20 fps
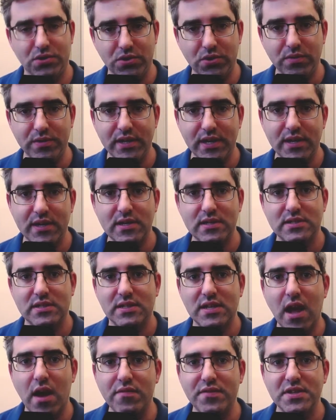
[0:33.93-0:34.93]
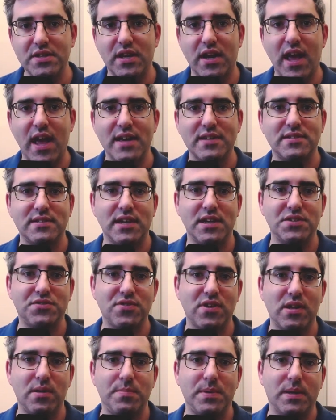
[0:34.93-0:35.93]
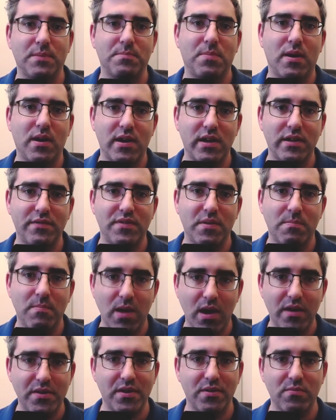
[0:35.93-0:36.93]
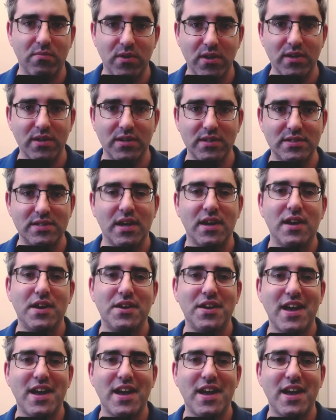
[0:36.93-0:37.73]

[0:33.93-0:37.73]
New Year's. Nevertheless, Israel being part of the modern world,